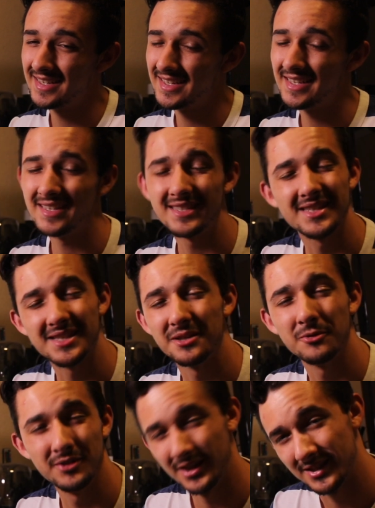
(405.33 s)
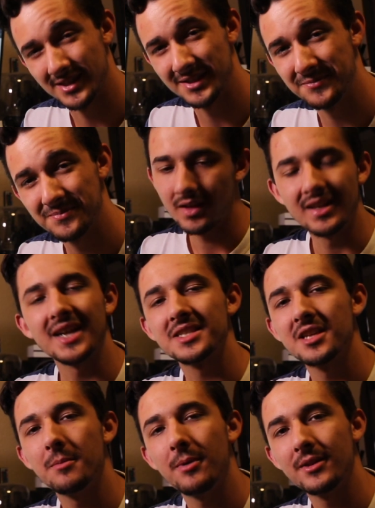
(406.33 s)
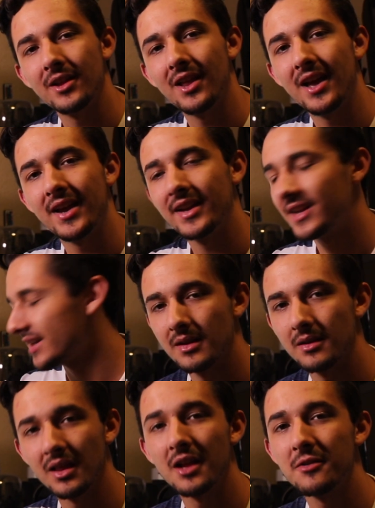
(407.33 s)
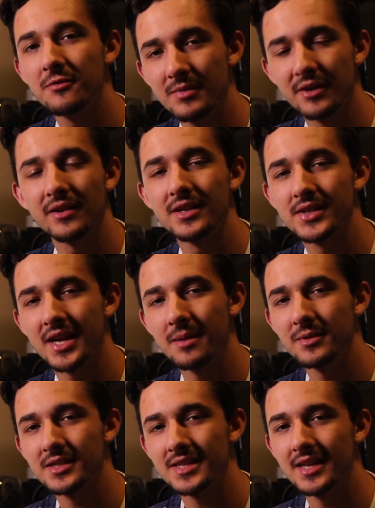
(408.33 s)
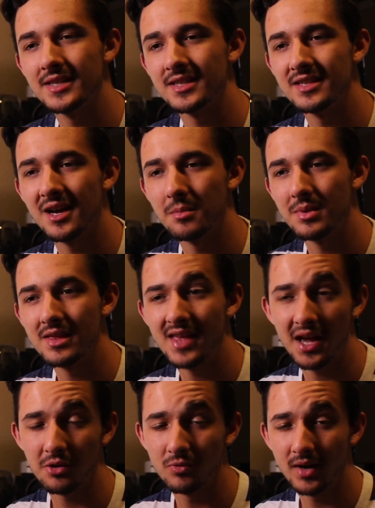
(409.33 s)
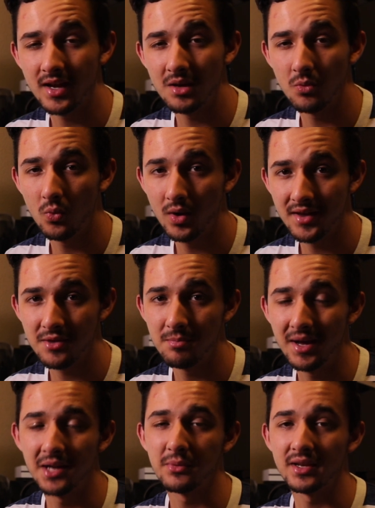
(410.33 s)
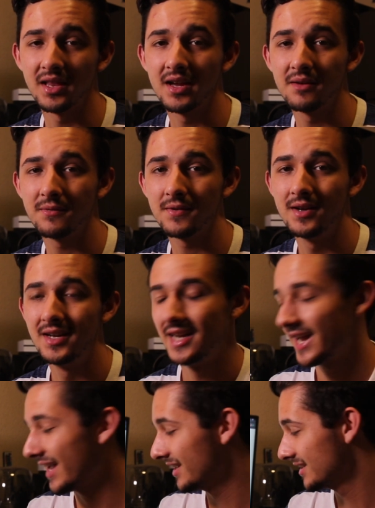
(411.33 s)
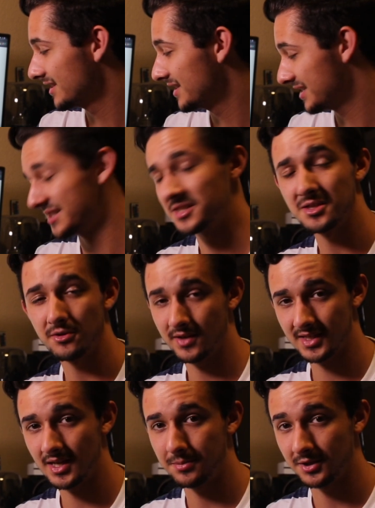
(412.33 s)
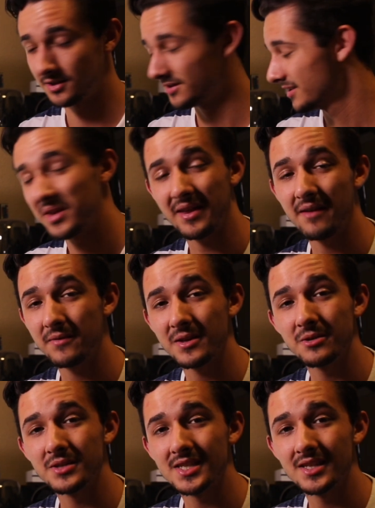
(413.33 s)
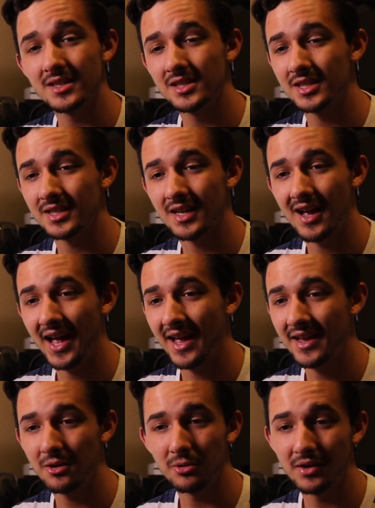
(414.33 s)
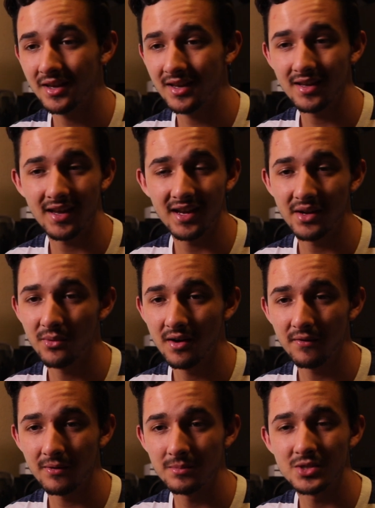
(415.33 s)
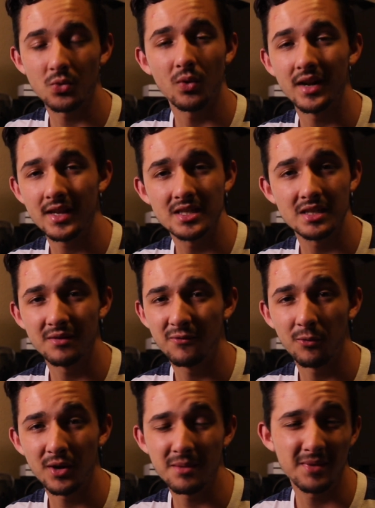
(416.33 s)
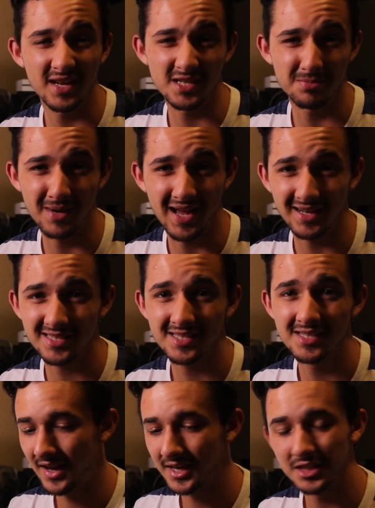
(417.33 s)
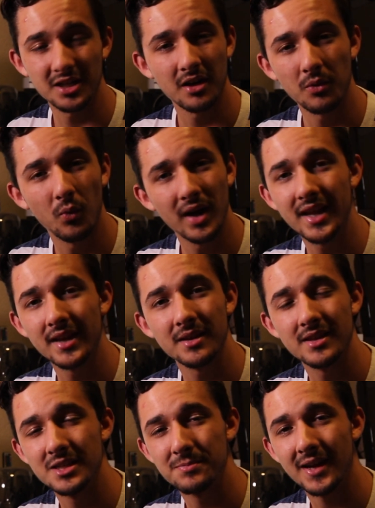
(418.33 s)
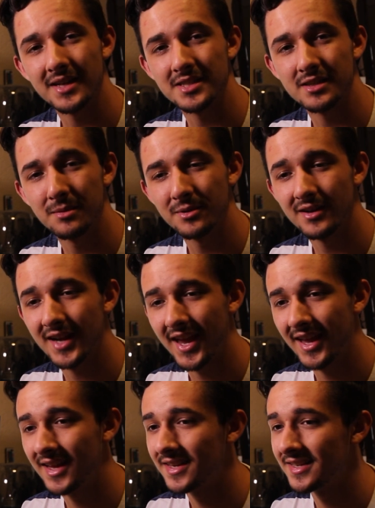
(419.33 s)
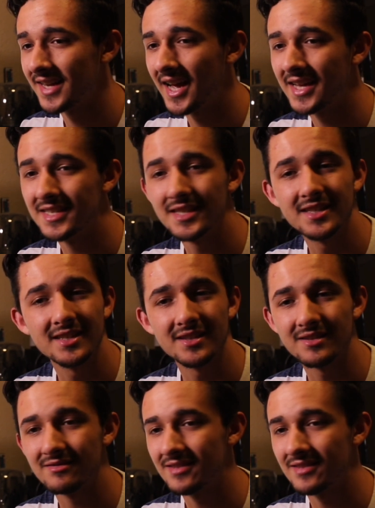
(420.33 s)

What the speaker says: it still does it. Next up on the line, a lot of mirrorless cameras tend to not be that great with battery life, and this is no exception. With heavy usage, I'll get anywhere from 20 to 40 minutes max. I shot a wedding this past summer and I didn't